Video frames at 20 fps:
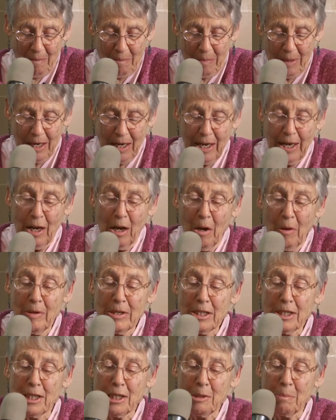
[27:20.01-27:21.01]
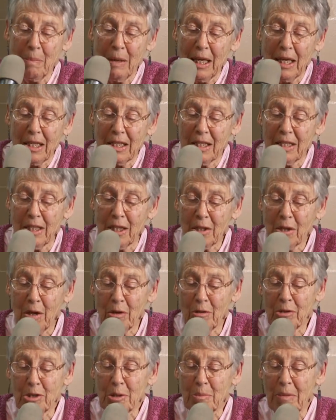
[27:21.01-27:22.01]
but I always suspected the
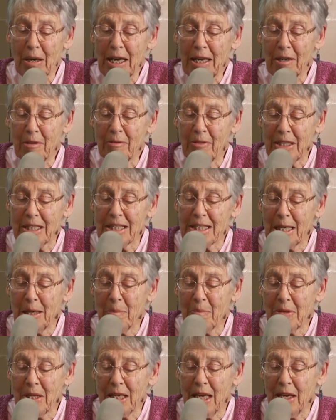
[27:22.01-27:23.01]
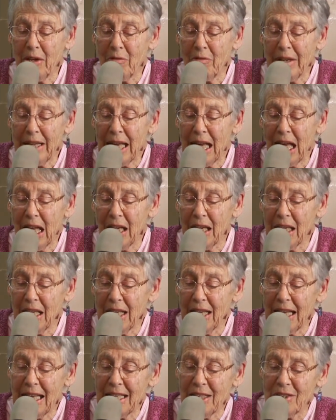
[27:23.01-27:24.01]
coach might have accepted a reality
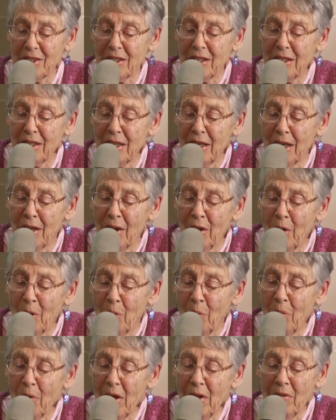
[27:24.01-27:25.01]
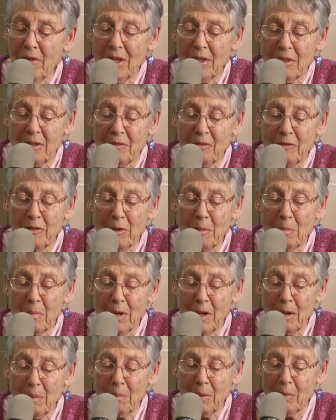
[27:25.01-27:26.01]
lesson, one that the
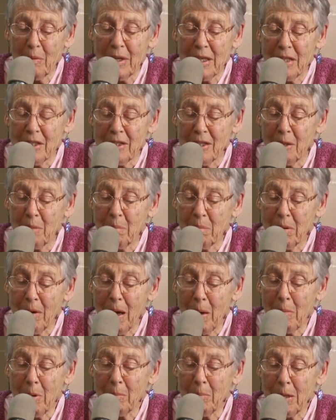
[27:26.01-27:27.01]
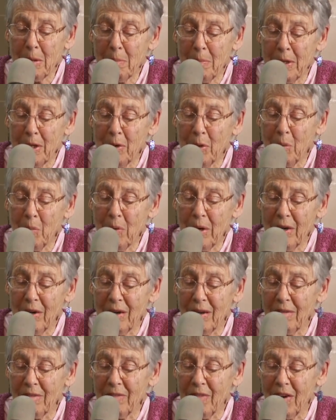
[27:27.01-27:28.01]
football boys had probably been
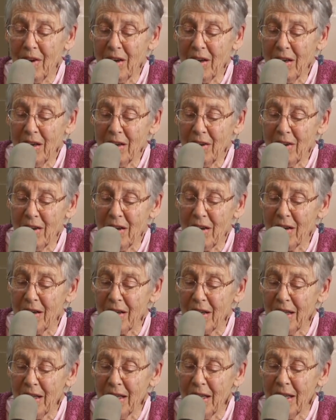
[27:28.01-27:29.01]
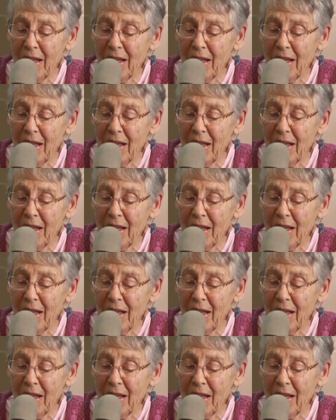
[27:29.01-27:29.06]
aware of all along.